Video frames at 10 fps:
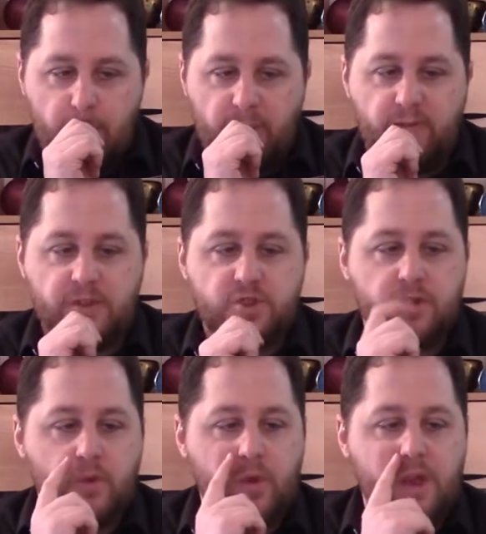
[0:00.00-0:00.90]
Adventure of
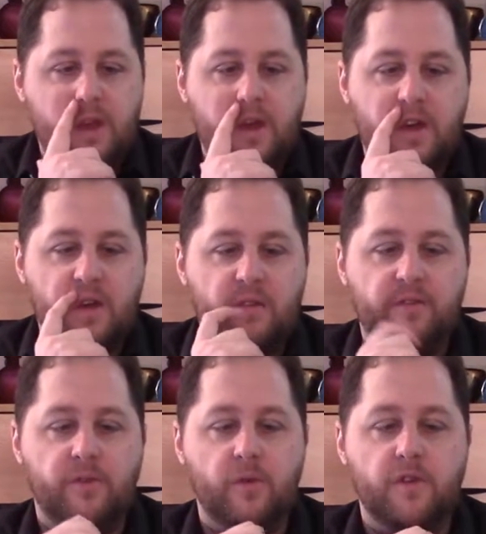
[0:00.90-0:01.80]
the Week
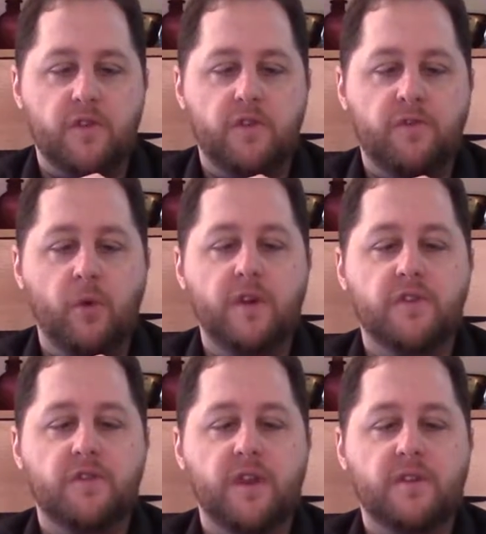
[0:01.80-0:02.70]
for 4 to
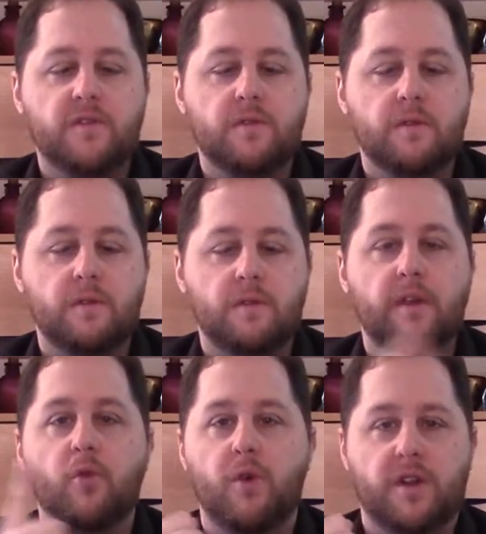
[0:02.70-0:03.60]
6
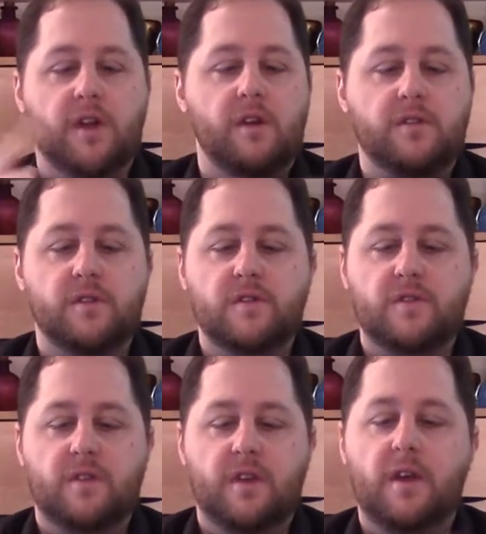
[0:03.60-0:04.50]
level 1
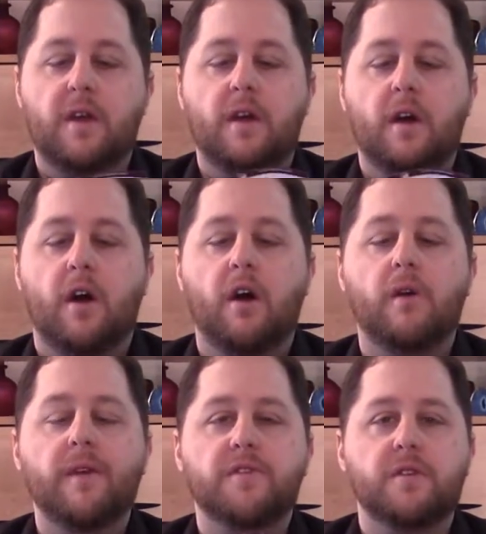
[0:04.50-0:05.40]
characters.
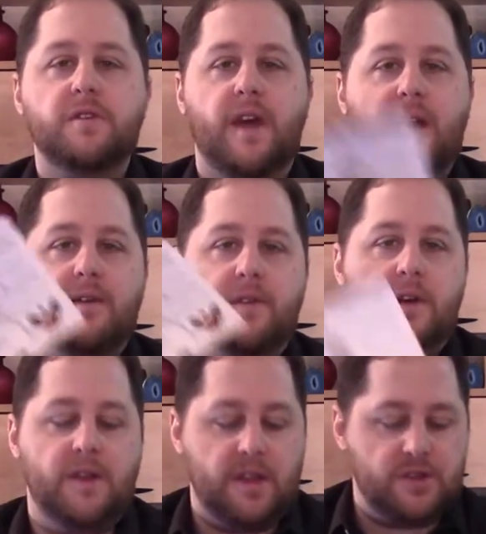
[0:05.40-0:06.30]
Always good to have
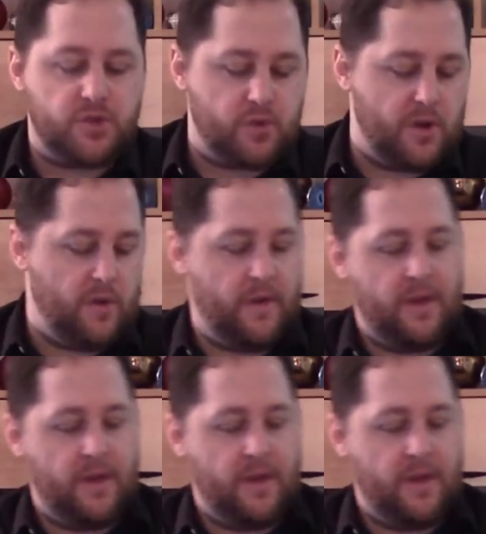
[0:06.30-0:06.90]
an intro.